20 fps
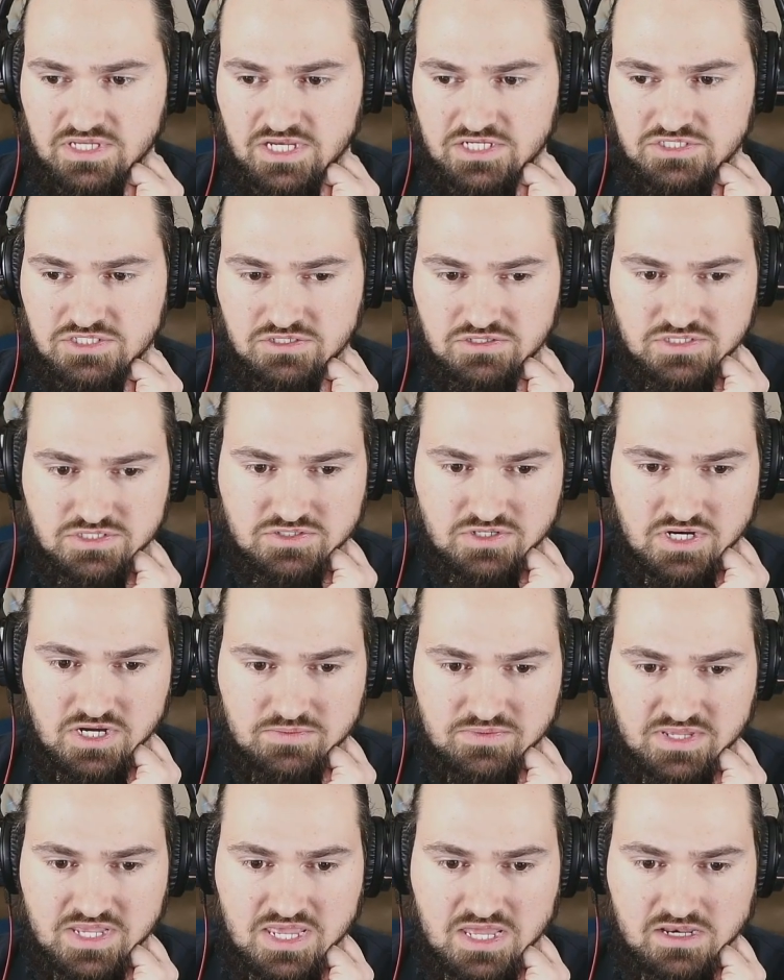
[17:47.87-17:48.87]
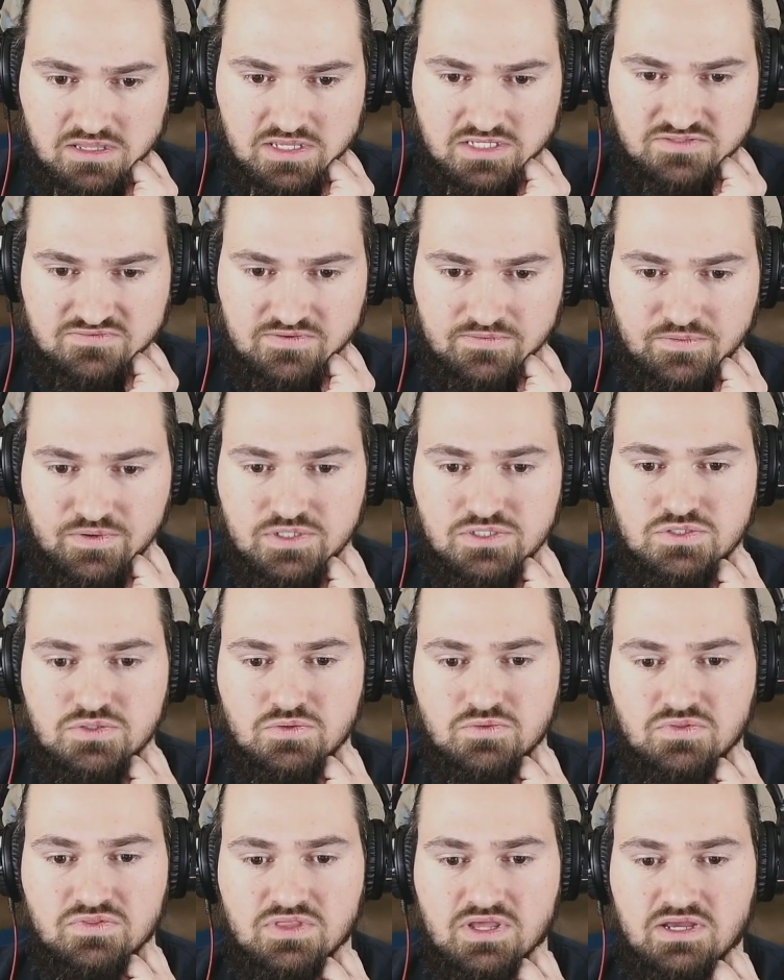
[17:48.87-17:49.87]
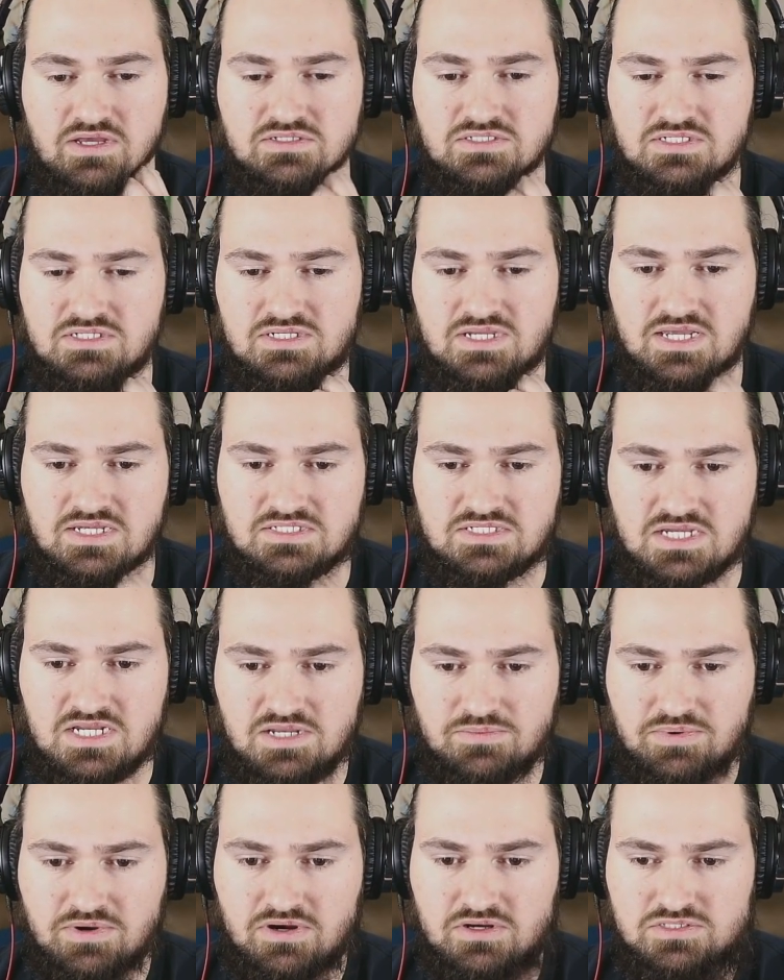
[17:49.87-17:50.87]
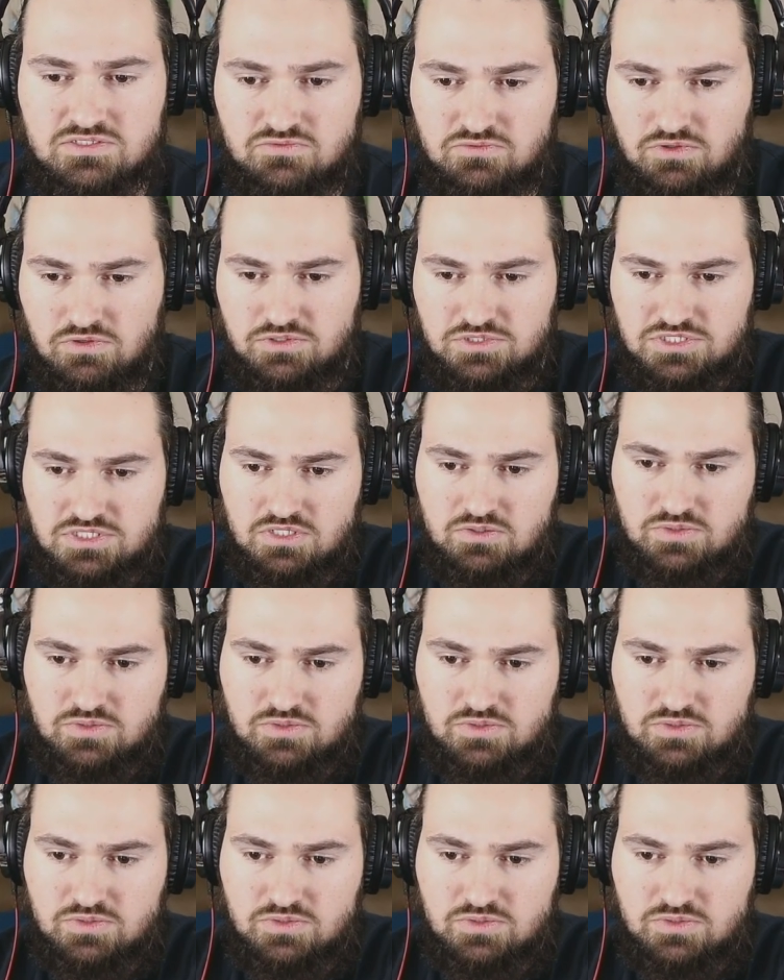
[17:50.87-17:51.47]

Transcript: year, described the candidate's February 2019 appearance on Rogan Show,